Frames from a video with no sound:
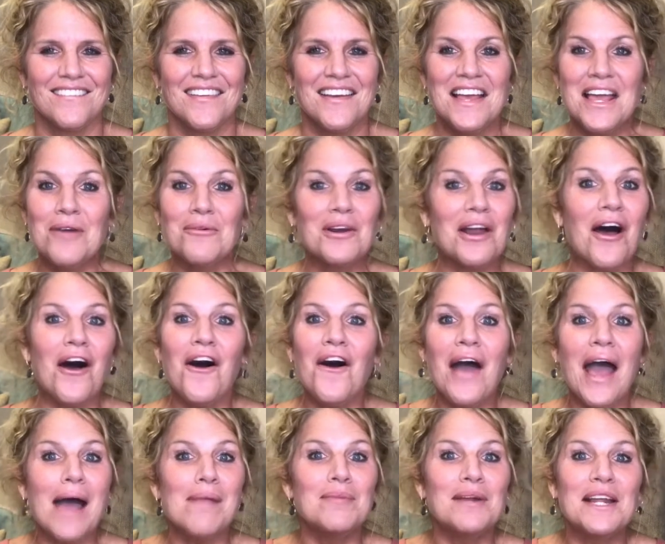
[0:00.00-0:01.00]
It would all
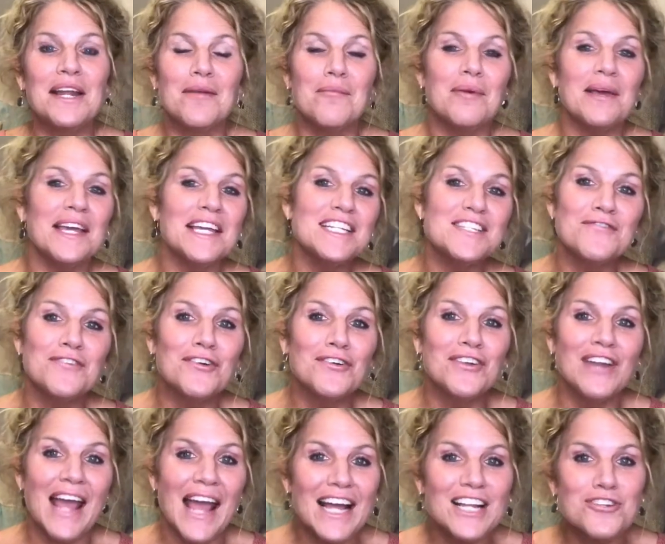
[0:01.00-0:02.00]
happen in a peaceful,
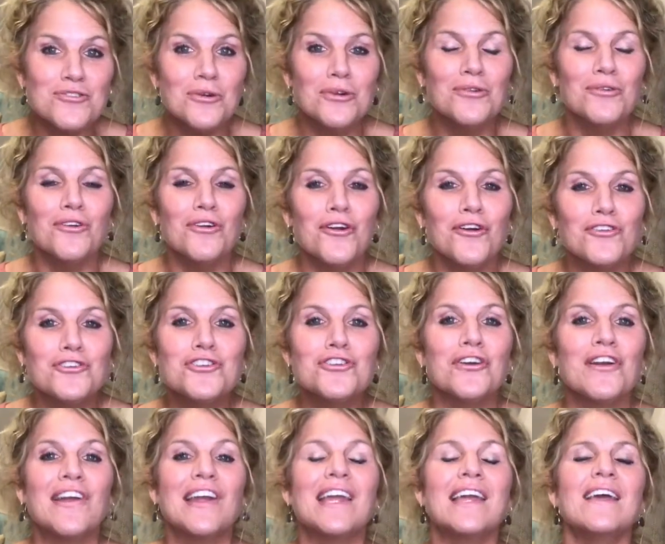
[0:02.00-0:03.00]
natural,
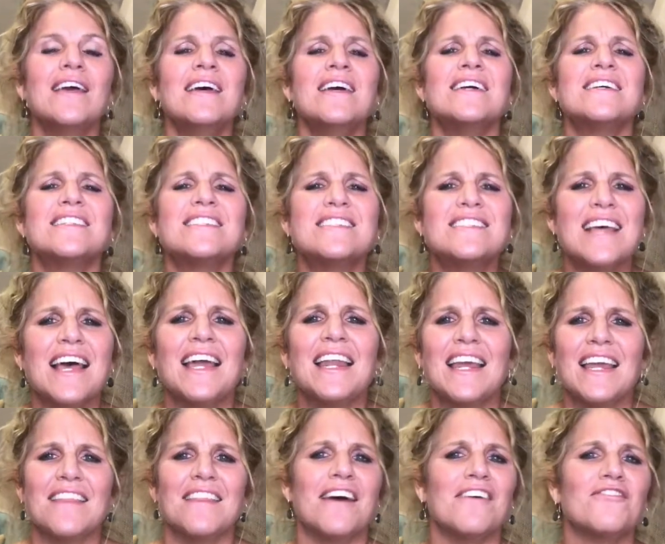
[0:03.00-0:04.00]
nurturing
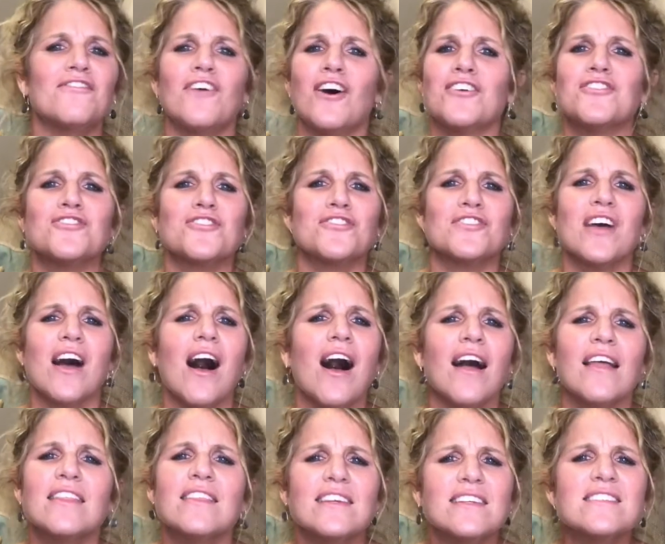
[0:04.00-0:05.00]
setting that fosters
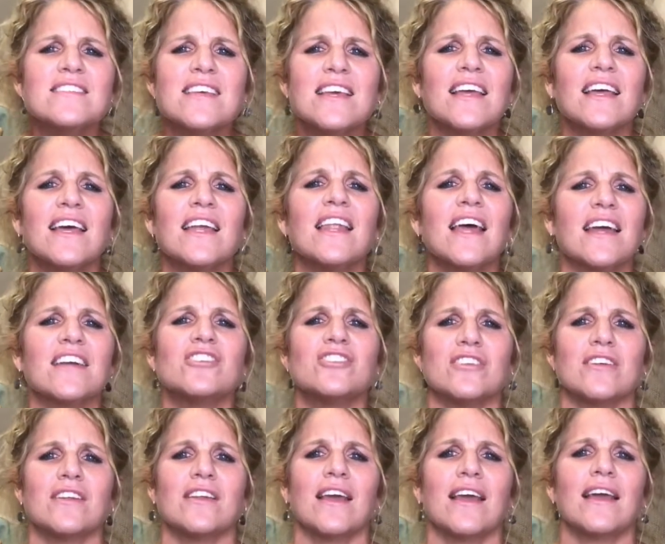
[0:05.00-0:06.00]
authentic
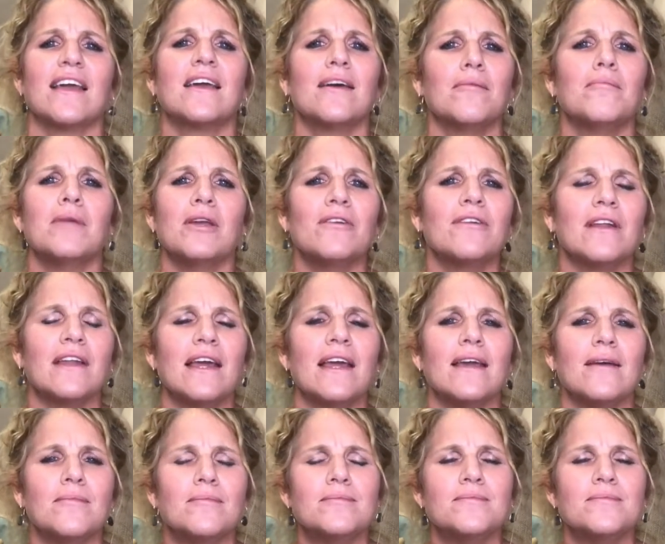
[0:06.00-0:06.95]
connection and community.